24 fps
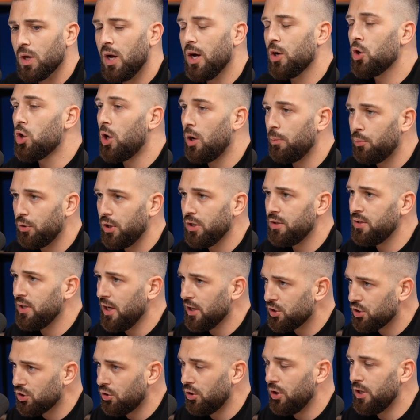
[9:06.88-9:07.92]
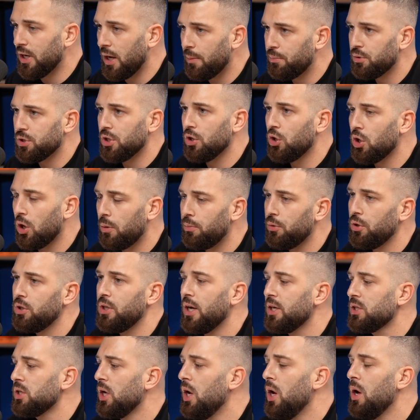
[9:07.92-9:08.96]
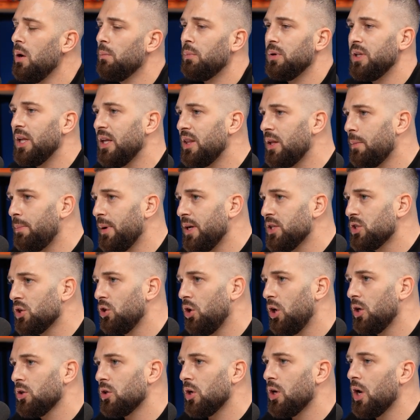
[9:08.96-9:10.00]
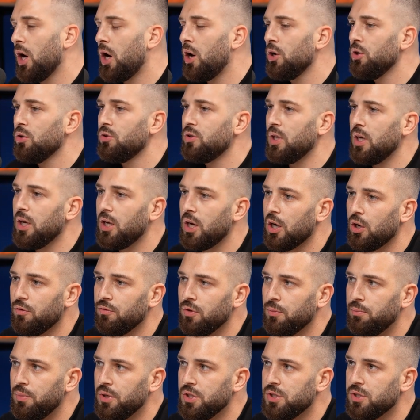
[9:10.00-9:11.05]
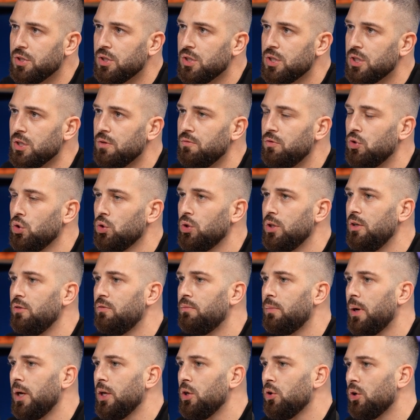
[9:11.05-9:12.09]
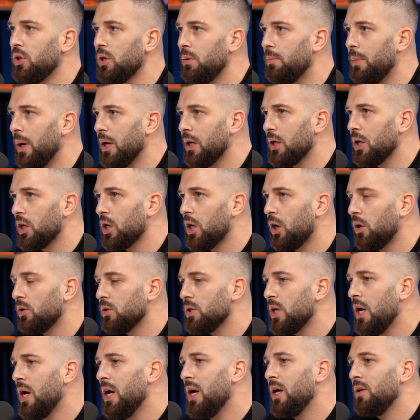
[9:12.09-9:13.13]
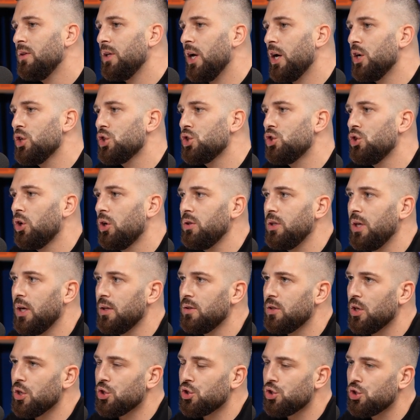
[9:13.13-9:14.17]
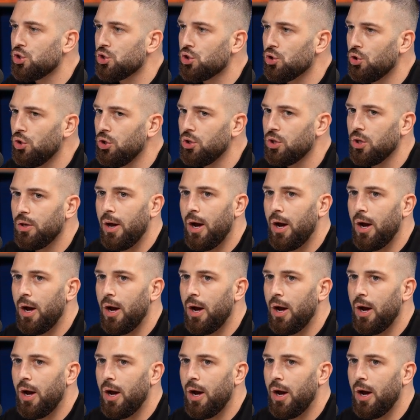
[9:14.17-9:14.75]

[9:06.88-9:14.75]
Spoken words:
9% corporate tax, but that depends a lot on how you take care of your business. If you leave money on the bank account, there is not yet a certain